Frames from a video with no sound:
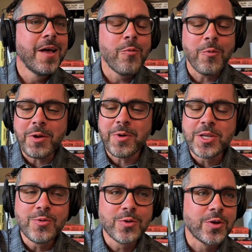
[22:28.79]
when
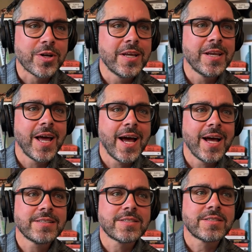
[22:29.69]
you were looking
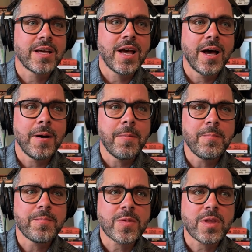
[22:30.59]
at
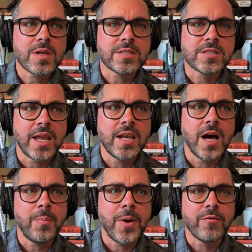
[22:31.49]
setting
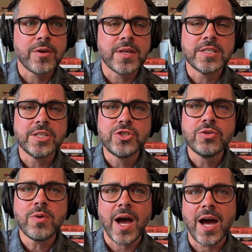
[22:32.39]
up everything, did
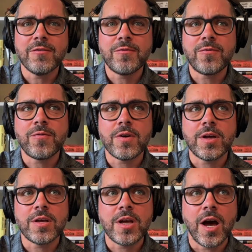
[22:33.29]
you have
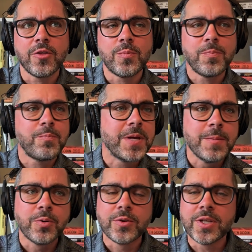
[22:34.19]
other
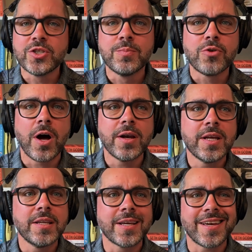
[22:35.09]
people that you brought
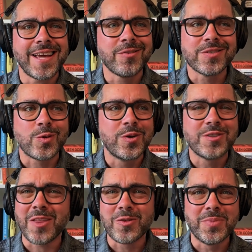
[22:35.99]
in, like accountants, lawyers,
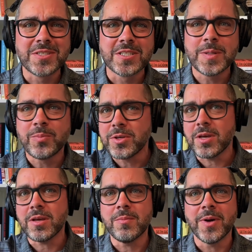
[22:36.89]
other business people?
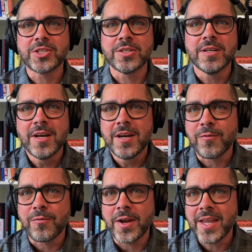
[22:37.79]
You mentioned a
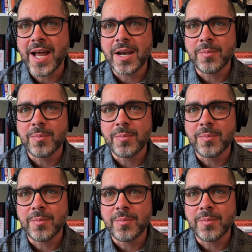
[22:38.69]
friend that had